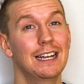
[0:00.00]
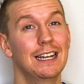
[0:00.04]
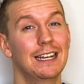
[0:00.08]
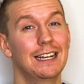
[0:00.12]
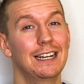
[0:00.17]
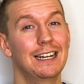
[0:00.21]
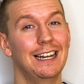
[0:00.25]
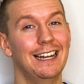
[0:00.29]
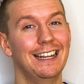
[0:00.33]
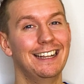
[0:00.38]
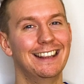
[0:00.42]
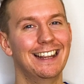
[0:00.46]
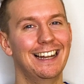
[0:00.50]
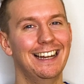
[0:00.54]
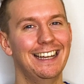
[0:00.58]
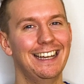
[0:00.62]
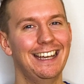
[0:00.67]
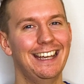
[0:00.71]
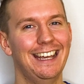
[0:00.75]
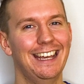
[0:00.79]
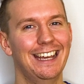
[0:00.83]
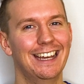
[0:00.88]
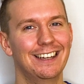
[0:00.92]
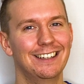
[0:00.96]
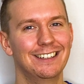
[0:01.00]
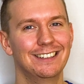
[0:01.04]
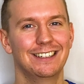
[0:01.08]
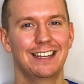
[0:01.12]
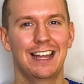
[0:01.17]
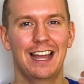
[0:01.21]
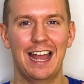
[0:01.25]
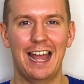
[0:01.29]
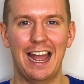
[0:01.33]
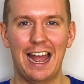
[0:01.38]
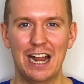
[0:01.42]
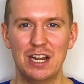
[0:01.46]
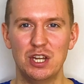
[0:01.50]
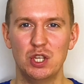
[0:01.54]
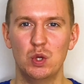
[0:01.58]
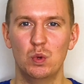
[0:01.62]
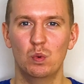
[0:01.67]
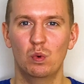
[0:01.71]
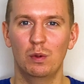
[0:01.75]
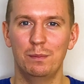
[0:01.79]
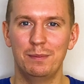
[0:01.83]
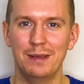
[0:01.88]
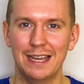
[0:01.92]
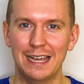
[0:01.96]
click the link here and you
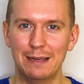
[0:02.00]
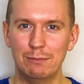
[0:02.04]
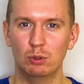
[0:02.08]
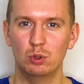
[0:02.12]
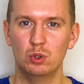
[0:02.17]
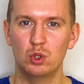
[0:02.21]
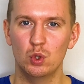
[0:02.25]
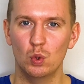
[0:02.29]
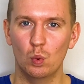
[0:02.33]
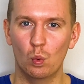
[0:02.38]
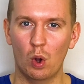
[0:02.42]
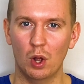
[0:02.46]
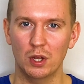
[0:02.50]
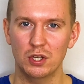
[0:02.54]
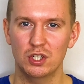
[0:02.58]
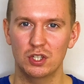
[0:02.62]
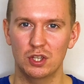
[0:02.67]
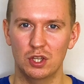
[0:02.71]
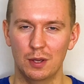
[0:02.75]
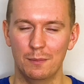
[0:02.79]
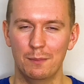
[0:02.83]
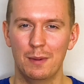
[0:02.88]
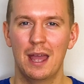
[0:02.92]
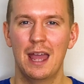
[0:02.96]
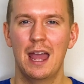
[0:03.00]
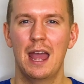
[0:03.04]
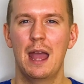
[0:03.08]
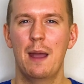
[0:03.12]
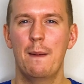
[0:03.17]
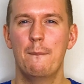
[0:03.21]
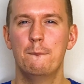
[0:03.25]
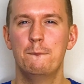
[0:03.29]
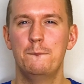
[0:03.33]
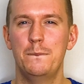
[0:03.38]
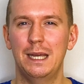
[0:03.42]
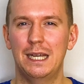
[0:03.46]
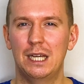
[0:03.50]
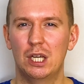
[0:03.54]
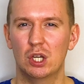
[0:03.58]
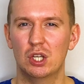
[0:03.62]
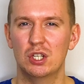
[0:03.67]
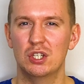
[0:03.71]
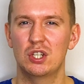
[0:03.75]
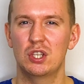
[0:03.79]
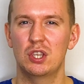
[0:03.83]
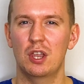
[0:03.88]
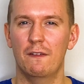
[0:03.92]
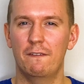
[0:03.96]
will be able to watch them,
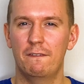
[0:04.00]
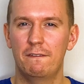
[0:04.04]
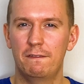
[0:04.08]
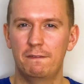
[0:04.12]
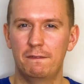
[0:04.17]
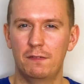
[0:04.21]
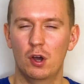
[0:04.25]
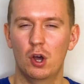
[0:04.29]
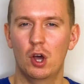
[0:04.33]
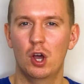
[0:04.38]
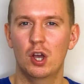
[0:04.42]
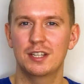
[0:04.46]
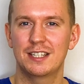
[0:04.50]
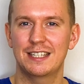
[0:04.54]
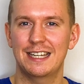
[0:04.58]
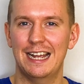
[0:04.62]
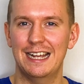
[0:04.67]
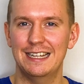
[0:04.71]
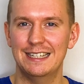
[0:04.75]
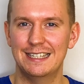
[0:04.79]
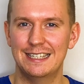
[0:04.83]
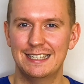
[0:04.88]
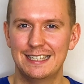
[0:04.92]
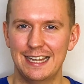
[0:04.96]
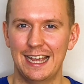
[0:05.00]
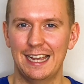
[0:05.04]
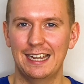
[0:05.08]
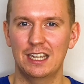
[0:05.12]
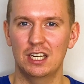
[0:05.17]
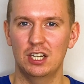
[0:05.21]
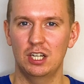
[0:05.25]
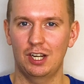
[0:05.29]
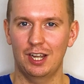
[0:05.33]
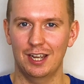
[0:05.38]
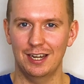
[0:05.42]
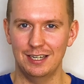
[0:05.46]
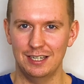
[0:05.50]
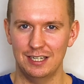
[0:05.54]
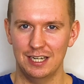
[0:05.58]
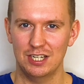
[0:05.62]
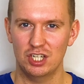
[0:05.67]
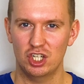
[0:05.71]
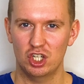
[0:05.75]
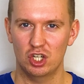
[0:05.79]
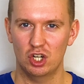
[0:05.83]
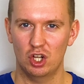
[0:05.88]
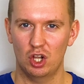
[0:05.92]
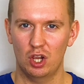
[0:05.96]
because the first and second
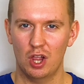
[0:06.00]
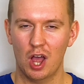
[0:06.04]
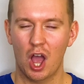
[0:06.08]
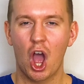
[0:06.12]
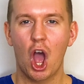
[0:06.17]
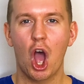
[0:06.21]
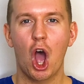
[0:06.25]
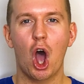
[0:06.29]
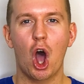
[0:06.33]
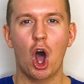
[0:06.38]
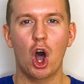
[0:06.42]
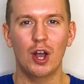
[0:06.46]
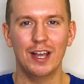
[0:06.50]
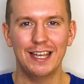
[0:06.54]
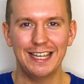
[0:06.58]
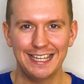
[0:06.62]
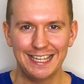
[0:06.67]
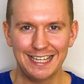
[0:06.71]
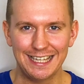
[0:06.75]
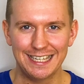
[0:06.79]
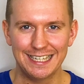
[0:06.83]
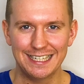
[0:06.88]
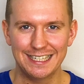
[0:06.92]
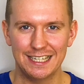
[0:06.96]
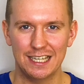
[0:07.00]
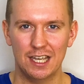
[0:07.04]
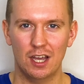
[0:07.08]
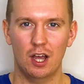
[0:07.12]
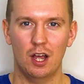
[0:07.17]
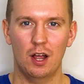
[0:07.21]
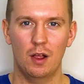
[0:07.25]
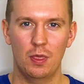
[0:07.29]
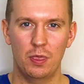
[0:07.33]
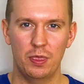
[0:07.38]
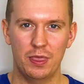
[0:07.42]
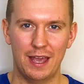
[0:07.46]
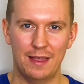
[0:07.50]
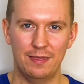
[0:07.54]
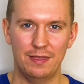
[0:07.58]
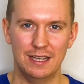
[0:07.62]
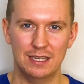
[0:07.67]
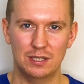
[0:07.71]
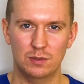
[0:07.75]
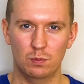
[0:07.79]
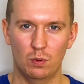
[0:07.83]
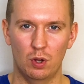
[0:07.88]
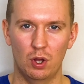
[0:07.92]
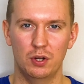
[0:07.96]
conditional are easier than
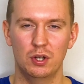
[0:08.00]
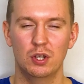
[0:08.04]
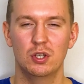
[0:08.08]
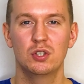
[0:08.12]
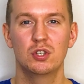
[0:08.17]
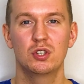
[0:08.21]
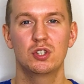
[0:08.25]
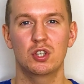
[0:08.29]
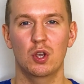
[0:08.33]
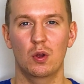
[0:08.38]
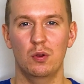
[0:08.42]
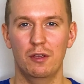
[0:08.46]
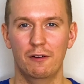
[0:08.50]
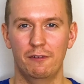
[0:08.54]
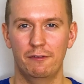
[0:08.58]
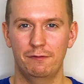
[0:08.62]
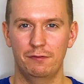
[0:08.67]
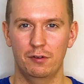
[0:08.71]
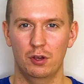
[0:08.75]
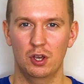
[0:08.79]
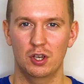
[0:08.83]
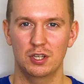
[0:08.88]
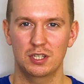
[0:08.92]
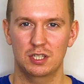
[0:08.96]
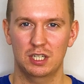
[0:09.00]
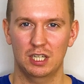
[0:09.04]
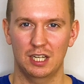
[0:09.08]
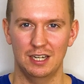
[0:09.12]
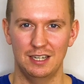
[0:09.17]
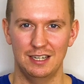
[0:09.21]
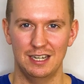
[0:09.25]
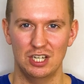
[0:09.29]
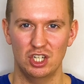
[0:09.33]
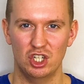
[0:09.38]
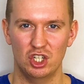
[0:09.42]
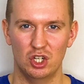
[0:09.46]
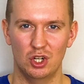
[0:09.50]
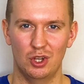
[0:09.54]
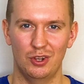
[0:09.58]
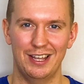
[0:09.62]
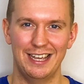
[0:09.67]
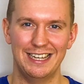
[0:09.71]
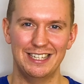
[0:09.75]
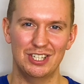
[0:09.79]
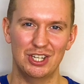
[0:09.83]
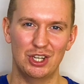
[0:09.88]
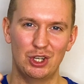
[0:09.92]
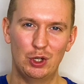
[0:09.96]
this one. So the first conditional
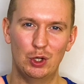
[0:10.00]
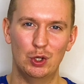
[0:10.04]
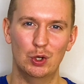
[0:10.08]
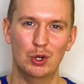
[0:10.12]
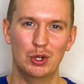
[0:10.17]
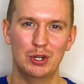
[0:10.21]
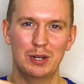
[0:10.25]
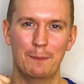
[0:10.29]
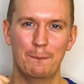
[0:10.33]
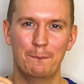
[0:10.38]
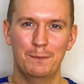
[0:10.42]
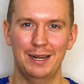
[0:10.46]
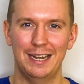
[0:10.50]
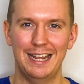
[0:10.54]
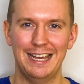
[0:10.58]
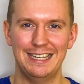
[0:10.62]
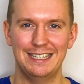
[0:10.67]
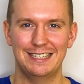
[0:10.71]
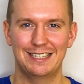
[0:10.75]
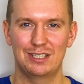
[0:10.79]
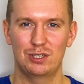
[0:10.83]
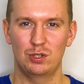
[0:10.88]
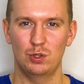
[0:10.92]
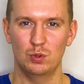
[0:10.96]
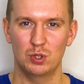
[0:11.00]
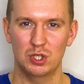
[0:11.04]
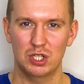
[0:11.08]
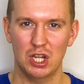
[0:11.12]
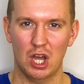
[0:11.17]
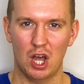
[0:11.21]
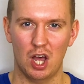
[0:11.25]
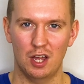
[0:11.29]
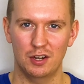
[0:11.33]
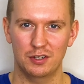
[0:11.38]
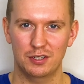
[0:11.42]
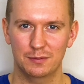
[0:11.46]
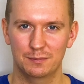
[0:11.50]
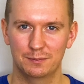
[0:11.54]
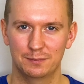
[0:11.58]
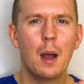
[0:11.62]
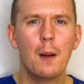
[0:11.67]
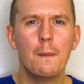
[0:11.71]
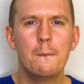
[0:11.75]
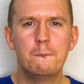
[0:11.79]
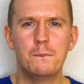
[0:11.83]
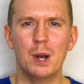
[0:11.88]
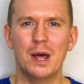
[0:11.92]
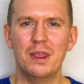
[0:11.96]
is a good place to start.
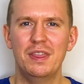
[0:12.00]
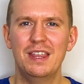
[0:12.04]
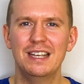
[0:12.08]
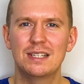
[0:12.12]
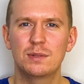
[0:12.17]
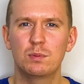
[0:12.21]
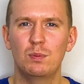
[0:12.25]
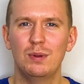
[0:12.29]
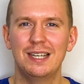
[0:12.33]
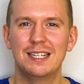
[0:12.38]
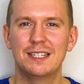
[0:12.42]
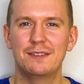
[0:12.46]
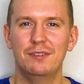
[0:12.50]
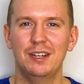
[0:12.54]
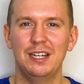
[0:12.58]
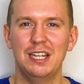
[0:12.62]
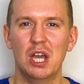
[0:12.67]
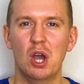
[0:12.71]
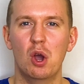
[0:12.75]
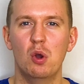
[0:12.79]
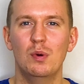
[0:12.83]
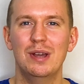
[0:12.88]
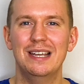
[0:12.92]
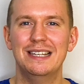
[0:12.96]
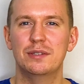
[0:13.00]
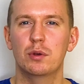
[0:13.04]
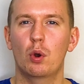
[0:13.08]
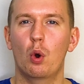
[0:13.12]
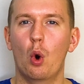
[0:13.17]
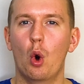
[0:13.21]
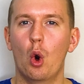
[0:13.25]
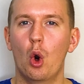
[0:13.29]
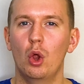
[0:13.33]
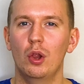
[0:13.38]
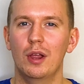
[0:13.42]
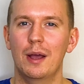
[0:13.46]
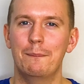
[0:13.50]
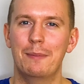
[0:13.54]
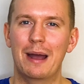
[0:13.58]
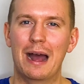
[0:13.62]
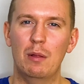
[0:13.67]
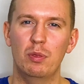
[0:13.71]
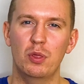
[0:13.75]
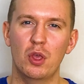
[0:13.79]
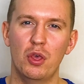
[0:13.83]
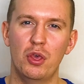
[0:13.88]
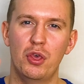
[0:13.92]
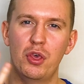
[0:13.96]
But this week's video is all
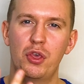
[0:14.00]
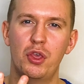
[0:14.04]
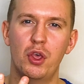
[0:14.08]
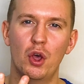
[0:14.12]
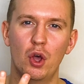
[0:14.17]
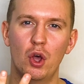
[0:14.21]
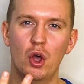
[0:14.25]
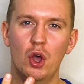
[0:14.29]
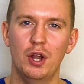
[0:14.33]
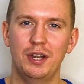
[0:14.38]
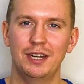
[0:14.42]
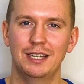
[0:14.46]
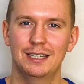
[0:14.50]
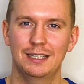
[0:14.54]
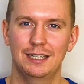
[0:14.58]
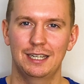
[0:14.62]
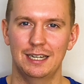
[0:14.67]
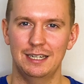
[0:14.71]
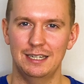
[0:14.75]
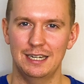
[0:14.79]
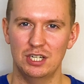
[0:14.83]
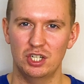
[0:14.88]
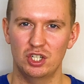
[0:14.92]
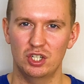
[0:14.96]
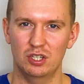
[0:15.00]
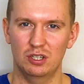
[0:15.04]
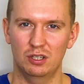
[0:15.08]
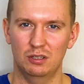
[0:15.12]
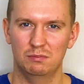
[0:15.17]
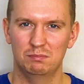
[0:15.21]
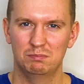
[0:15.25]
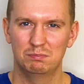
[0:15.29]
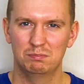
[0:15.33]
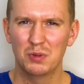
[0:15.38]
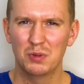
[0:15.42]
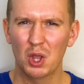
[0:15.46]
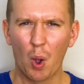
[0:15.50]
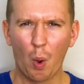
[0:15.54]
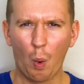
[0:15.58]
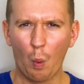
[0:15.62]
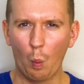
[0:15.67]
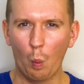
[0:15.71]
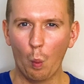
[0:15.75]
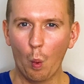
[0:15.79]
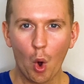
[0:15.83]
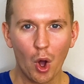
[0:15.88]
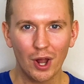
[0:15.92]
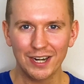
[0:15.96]
about the third conditional.
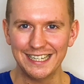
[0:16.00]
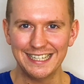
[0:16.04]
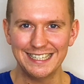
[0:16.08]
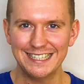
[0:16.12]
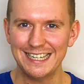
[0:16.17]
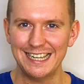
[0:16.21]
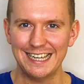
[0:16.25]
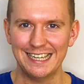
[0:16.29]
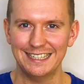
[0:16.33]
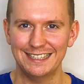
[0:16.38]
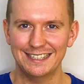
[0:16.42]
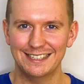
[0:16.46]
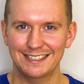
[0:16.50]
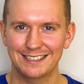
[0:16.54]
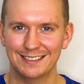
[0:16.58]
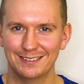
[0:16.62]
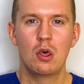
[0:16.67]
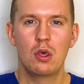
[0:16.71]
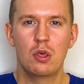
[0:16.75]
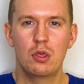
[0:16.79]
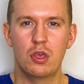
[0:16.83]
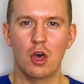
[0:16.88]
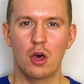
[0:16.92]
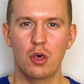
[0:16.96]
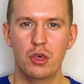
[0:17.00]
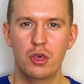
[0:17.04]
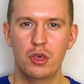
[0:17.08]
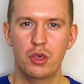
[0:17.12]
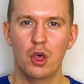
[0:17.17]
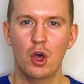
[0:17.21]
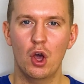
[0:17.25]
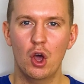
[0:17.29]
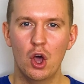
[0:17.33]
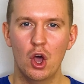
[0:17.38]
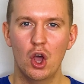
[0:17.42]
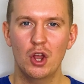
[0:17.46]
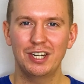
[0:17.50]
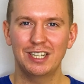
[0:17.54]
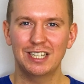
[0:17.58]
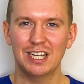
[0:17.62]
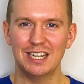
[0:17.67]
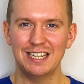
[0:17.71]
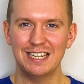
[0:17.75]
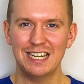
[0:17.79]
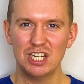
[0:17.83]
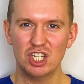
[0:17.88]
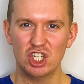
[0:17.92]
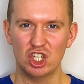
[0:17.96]
What is it? The third
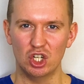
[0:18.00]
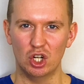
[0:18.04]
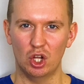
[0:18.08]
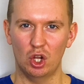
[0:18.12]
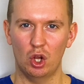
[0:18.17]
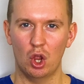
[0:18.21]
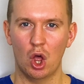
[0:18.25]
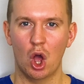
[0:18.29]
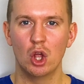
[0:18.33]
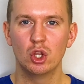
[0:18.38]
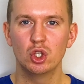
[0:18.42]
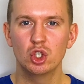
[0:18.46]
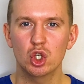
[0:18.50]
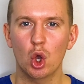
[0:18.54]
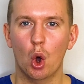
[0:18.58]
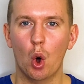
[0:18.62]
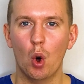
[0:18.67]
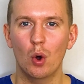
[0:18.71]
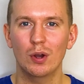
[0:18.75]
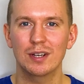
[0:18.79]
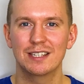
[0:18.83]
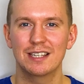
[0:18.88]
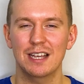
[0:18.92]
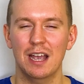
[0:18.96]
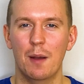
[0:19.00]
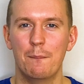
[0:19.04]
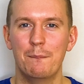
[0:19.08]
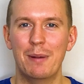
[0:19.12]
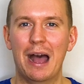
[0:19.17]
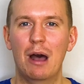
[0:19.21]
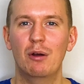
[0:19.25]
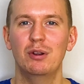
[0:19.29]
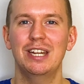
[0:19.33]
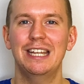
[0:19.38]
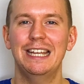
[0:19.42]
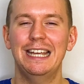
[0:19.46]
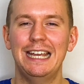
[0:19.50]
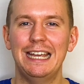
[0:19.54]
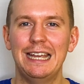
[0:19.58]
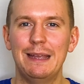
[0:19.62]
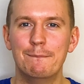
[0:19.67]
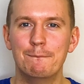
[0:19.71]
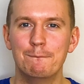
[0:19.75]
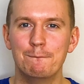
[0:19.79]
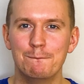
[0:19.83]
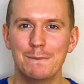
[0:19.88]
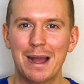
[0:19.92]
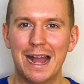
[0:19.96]
conditional talks about
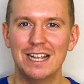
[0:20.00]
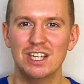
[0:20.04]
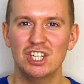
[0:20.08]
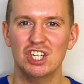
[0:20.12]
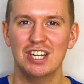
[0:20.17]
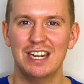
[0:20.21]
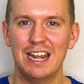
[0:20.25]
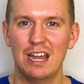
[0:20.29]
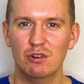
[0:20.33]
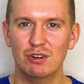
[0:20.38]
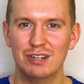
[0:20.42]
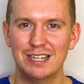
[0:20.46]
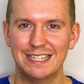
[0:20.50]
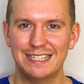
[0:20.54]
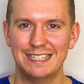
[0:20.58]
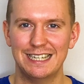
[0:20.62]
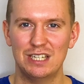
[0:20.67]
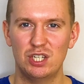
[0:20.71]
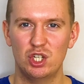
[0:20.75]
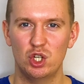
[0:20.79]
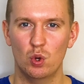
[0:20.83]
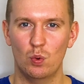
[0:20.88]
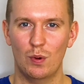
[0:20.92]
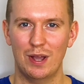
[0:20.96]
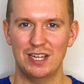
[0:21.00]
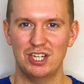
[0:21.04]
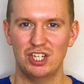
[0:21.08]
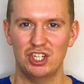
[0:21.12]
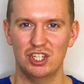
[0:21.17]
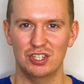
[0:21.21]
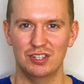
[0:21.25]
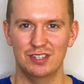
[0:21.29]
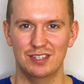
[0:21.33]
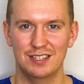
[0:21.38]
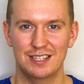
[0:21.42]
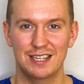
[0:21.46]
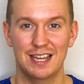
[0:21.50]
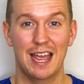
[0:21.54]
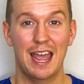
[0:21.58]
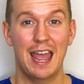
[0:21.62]
imaginary situations